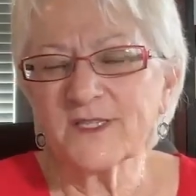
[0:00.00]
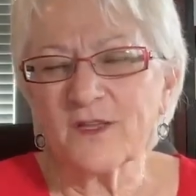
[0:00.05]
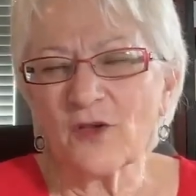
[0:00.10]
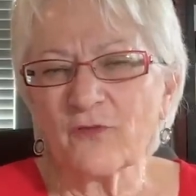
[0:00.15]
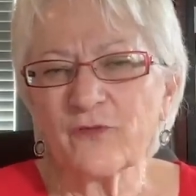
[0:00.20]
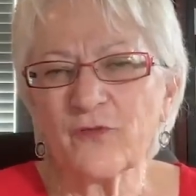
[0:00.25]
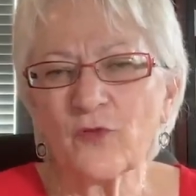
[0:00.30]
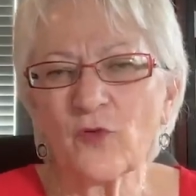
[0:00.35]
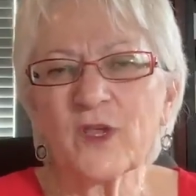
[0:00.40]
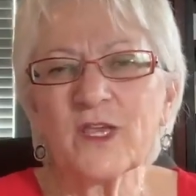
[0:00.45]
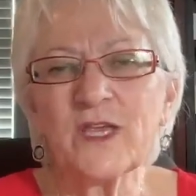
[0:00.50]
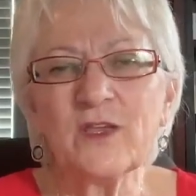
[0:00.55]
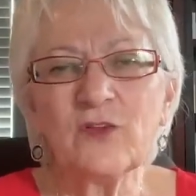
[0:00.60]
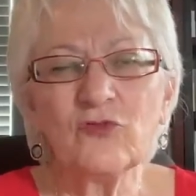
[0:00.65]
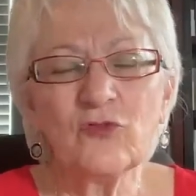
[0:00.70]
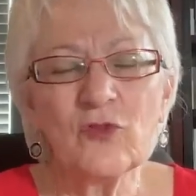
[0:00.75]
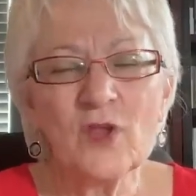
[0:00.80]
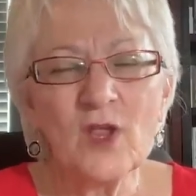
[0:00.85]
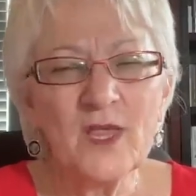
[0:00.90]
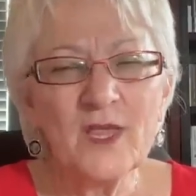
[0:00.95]
Therefore, he
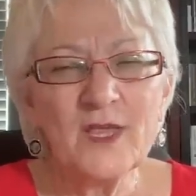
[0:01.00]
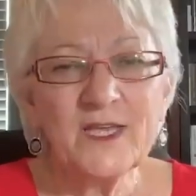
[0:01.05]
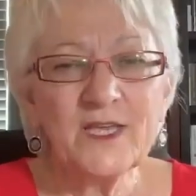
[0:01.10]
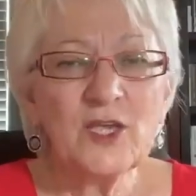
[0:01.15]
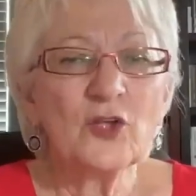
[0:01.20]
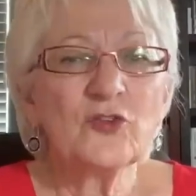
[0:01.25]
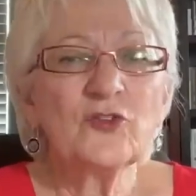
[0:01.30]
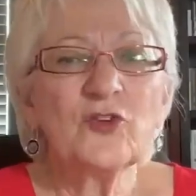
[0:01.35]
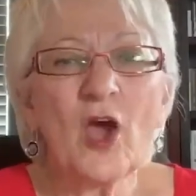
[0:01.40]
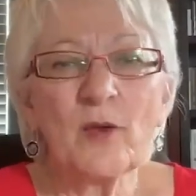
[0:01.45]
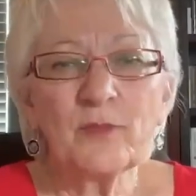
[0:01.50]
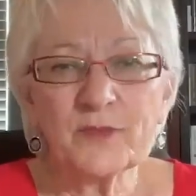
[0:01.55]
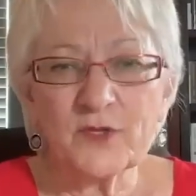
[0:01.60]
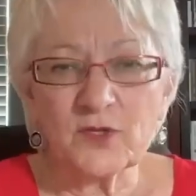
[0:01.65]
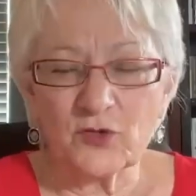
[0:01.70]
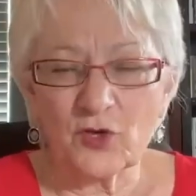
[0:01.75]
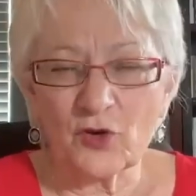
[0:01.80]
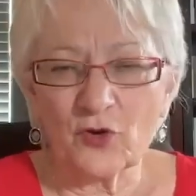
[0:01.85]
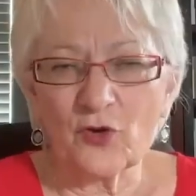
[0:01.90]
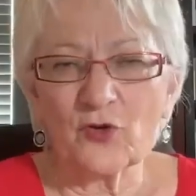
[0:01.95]
he
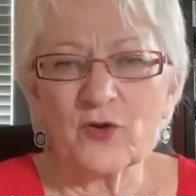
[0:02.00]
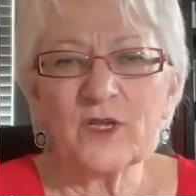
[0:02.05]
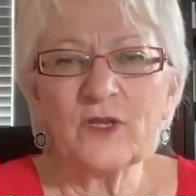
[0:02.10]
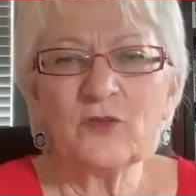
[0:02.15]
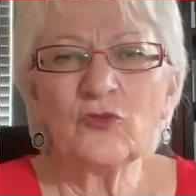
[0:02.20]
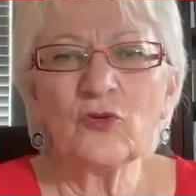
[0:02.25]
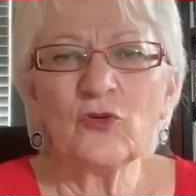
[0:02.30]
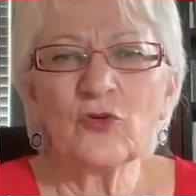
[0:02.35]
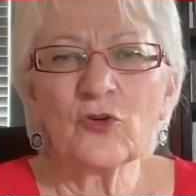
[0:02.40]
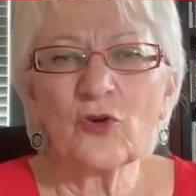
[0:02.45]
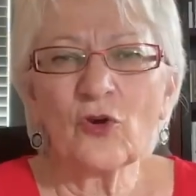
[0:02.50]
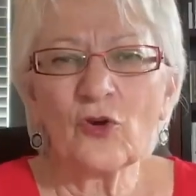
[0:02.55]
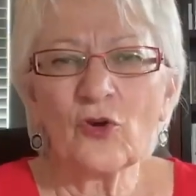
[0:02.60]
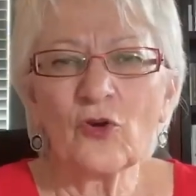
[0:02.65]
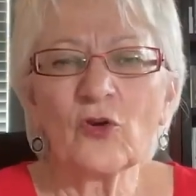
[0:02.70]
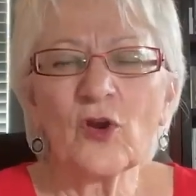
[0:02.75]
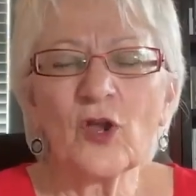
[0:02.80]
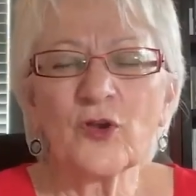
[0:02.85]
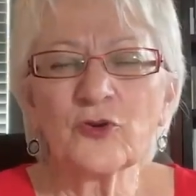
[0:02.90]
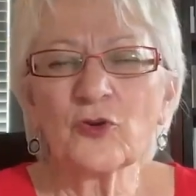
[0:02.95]
adopted her. He took
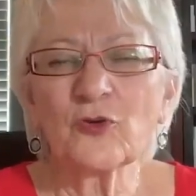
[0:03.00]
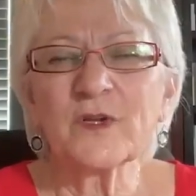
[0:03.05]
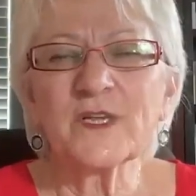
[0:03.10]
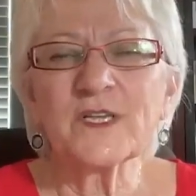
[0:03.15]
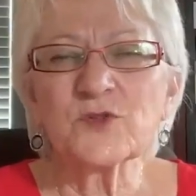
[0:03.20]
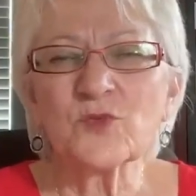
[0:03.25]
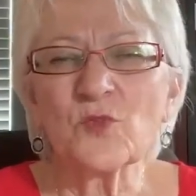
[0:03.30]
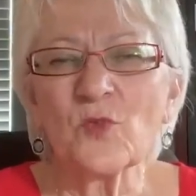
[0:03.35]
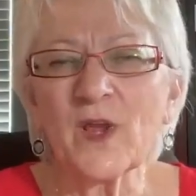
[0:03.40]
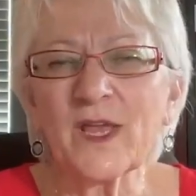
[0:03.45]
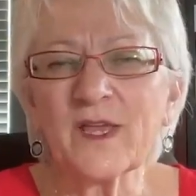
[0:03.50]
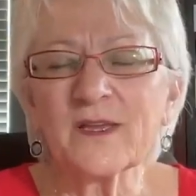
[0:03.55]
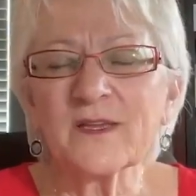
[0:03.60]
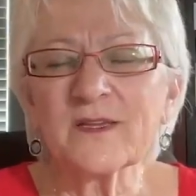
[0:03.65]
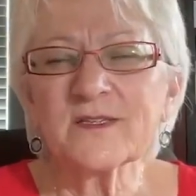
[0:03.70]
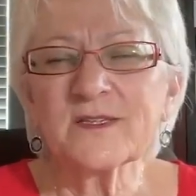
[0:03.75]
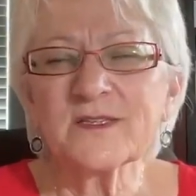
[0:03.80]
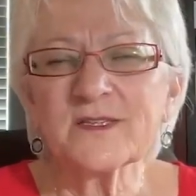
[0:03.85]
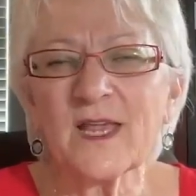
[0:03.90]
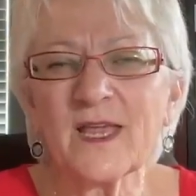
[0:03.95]
her under his
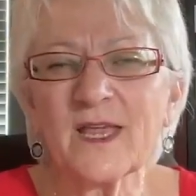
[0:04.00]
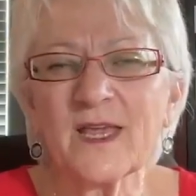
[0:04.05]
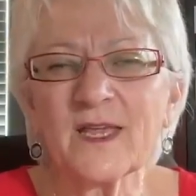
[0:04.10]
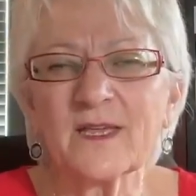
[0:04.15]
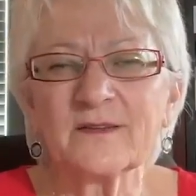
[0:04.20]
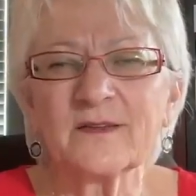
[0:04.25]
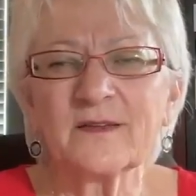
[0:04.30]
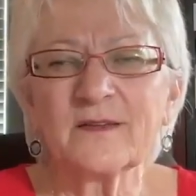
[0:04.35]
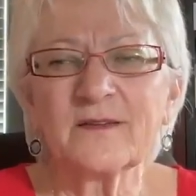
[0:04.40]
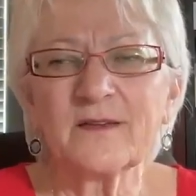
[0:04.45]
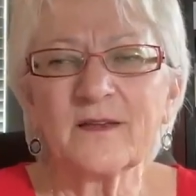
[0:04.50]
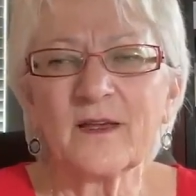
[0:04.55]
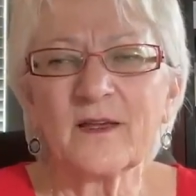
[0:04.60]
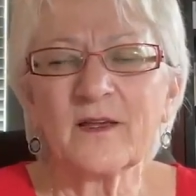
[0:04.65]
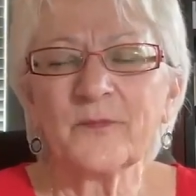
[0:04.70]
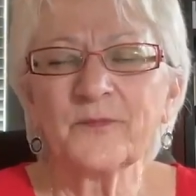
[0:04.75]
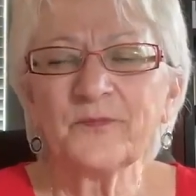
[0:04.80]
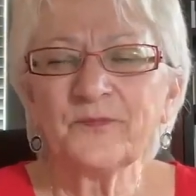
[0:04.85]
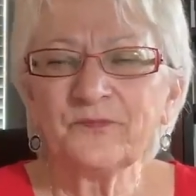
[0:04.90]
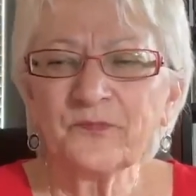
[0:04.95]
wings and
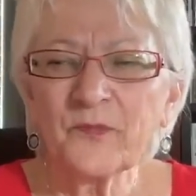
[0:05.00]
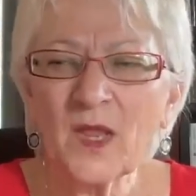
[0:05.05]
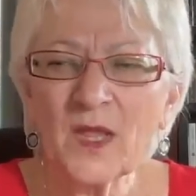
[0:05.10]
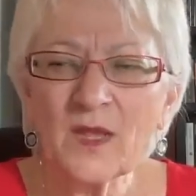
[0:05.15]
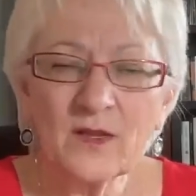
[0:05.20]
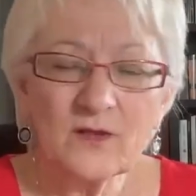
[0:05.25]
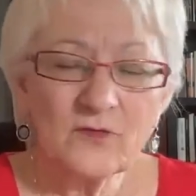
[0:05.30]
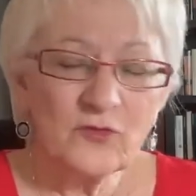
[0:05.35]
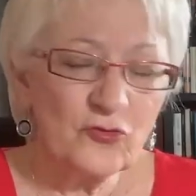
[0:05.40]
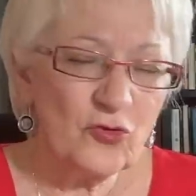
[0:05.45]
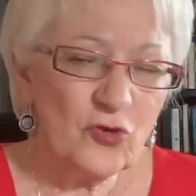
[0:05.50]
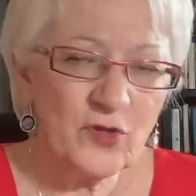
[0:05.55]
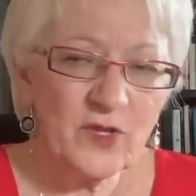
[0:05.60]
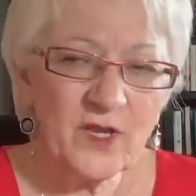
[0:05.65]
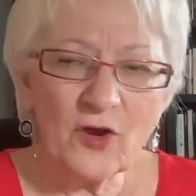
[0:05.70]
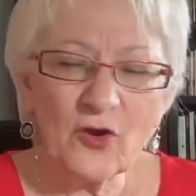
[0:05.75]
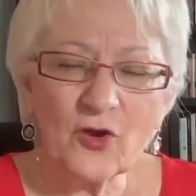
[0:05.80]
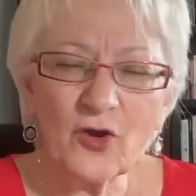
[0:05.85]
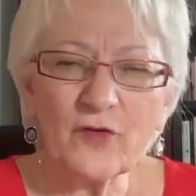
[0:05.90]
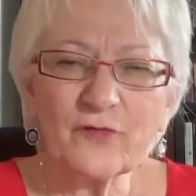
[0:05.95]
uh, took
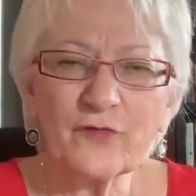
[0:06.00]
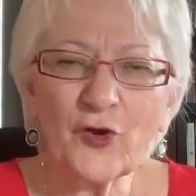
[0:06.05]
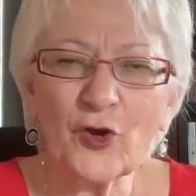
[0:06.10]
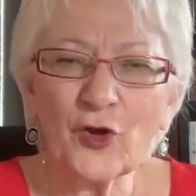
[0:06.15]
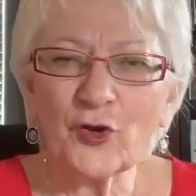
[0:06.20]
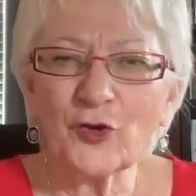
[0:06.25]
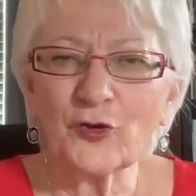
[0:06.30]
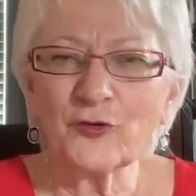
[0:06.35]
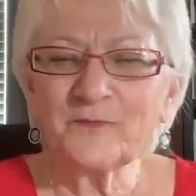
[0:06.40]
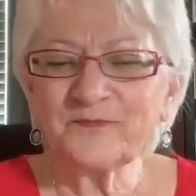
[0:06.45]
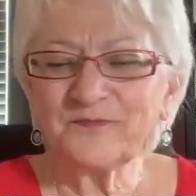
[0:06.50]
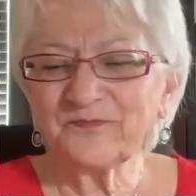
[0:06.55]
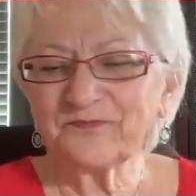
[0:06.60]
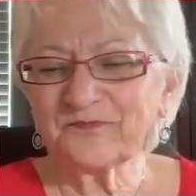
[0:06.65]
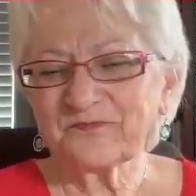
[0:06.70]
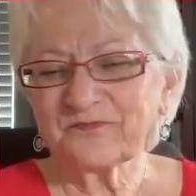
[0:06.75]
care of her,